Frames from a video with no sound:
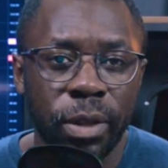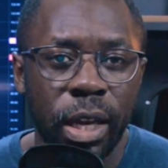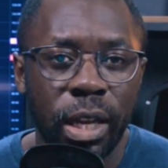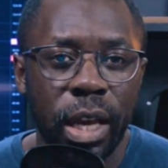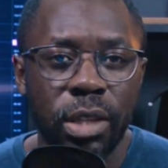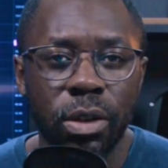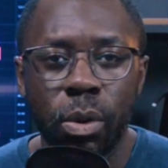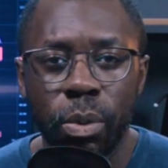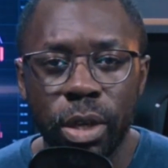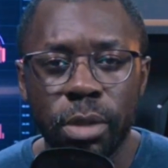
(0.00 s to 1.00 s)
And as
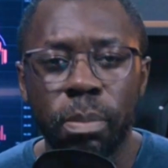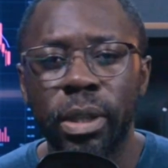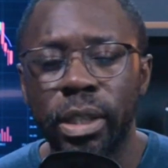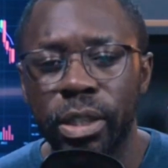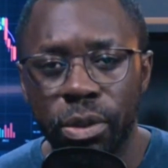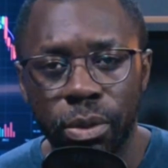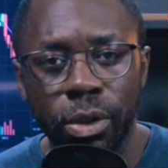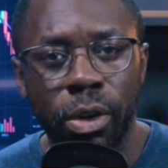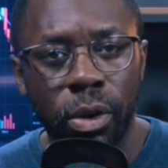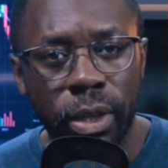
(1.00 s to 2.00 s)
always, please do
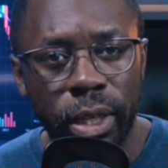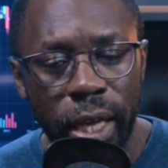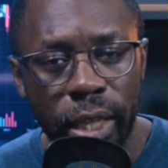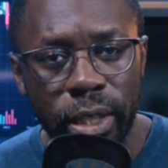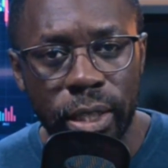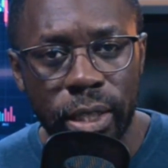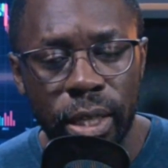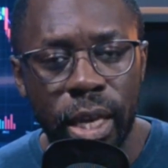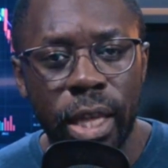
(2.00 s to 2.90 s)
your own analysis.